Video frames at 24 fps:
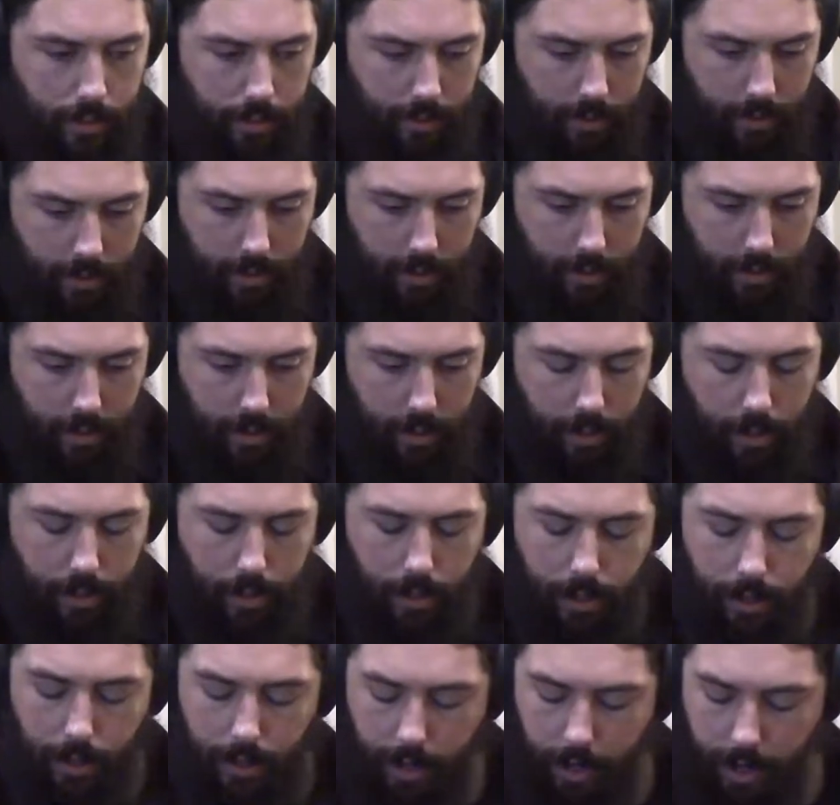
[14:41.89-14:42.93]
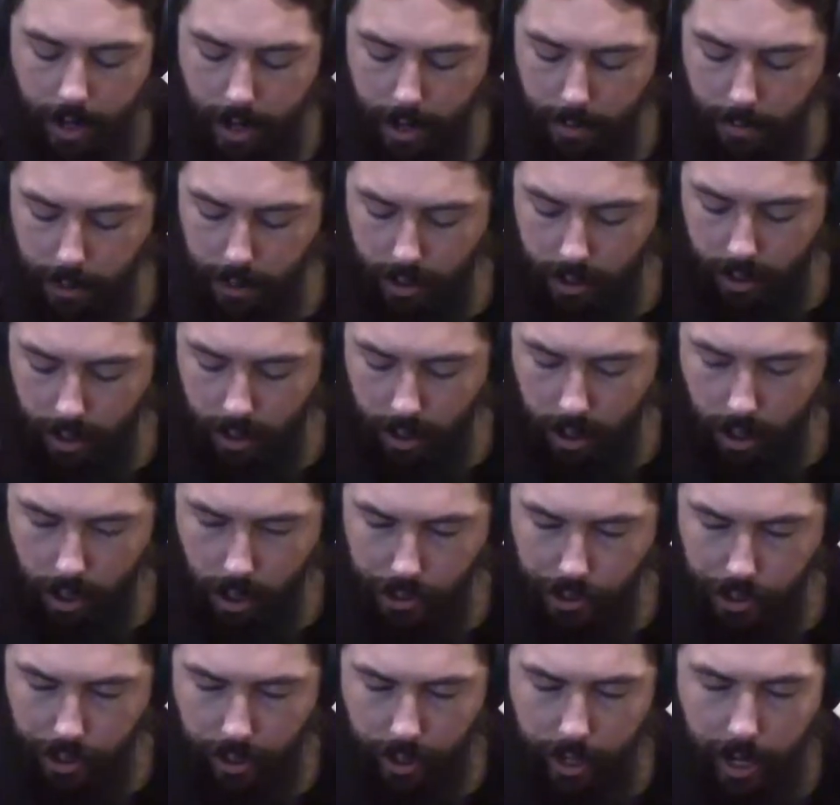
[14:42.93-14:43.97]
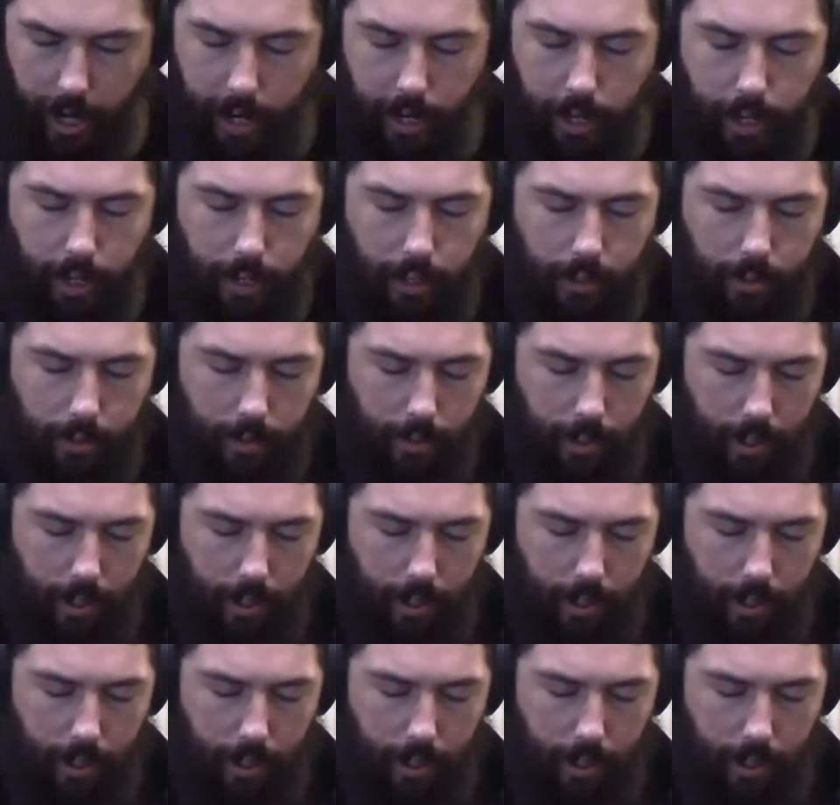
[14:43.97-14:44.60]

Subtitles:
and I'm just alternating